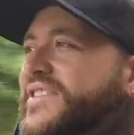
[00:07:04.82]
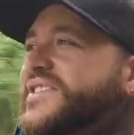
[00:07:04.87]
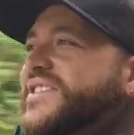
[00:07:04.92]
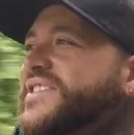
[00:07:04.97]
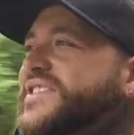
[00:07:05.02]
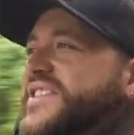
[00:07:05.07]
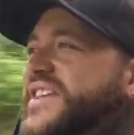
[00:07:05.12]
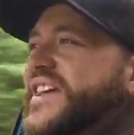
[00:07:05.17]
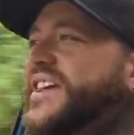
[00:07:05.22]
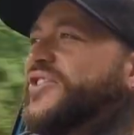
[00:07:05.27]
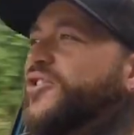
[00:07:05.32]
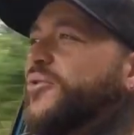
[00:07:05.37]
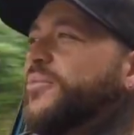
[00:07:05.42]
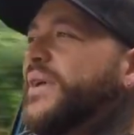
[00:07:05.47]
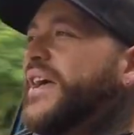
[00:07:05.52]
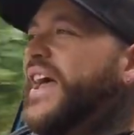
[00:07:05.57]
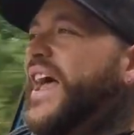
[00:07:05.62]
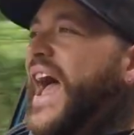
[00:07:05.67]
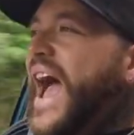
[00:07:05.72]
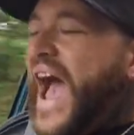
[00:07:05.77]
this gear knob,
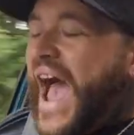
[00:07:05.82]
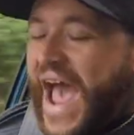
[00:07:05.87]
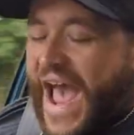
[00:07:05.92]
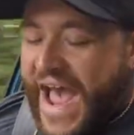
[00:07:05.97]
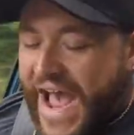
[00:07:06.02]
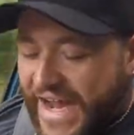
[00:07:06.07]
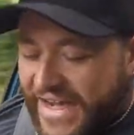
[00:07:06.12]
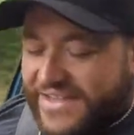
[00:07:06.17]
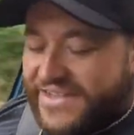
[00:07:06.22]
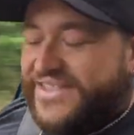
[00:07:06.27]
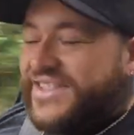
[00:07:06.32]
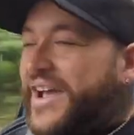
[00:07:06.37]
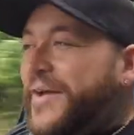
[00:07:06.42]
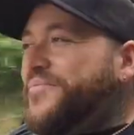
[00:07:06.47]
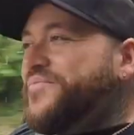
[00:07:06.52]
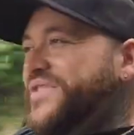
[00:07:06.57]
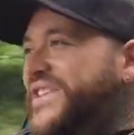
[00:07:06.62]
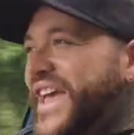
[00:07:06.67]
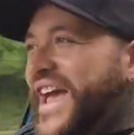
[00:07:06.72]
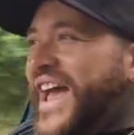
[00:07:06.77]
and
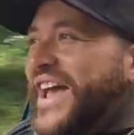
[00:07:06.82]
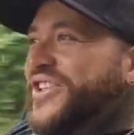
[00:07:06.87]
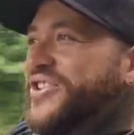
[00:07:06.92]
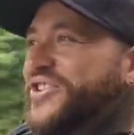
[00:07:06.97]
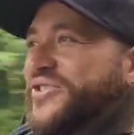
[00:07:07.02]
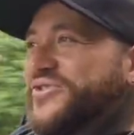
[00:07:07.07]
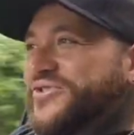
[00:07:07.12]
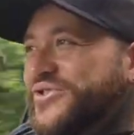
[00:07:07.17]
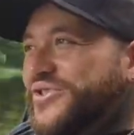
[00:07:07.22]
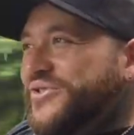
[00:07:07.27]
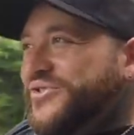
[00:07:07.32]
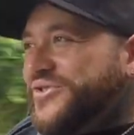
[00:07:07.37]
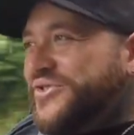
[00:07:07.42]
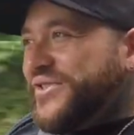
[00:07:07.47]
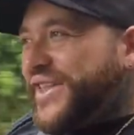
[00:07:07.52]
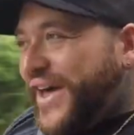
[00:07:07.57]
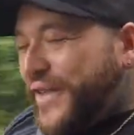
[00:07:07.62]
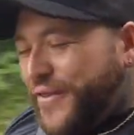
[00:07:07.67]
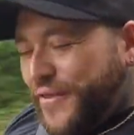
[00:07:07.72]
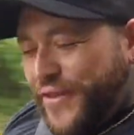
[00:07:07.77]
yeah, you do
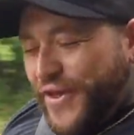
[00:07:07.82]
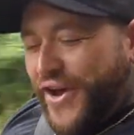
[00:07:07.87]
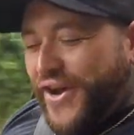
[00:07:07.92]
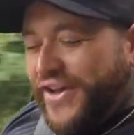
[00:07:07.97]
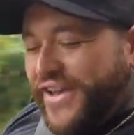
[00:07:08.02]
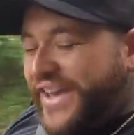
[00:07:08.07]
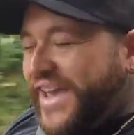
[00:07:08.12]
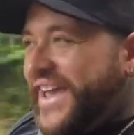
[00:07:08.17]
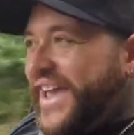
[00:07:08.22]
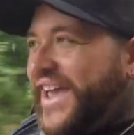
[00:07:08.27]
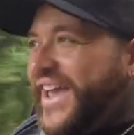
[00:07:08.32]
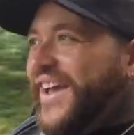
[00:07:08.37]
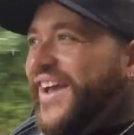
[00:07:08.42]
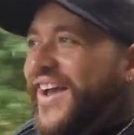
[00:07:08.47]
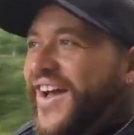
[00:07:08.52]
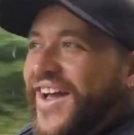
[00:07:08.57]
that third gear,